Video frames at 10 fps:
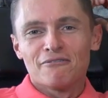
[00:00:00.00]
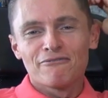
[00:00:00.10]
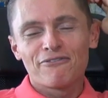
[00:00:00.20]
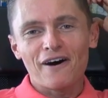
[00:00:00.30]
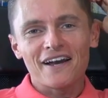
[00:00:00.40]

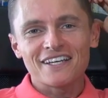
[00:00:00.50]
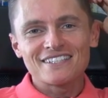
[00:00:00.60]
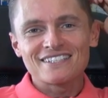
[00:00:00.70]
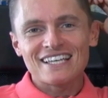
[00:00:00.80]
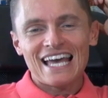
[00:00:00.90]

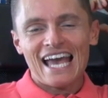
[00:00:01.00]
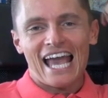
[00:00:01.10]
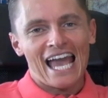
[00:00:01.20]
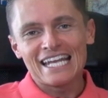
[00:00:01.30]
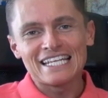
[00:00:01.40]
find
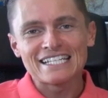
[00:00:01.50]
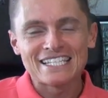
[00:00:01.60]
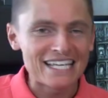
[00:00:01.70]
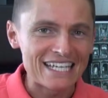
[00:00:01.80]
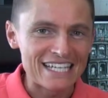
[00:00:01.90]
any
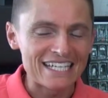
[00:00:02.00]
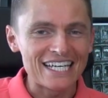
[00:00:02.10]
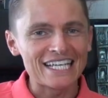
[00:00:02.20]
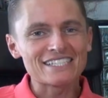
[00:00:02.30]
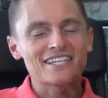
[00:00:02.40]
tea
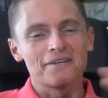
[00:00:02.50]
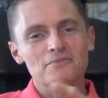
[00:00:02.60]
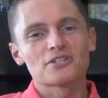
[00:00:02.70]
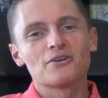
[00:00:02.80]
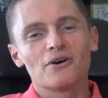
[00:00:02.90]
in
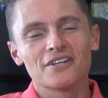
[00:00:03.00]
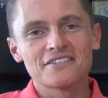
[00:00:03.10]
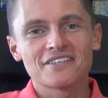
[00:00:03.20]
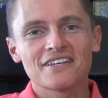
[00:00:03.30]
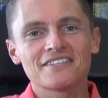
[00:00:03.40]
terms of
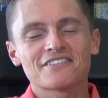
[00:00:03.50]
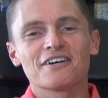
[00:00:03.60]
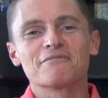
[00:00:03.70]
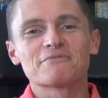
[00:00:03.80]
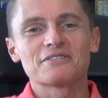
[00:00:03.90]
quality, in
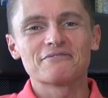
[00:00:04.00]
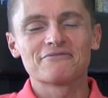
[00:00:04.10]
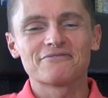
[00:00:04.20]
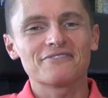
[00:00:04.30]
terms of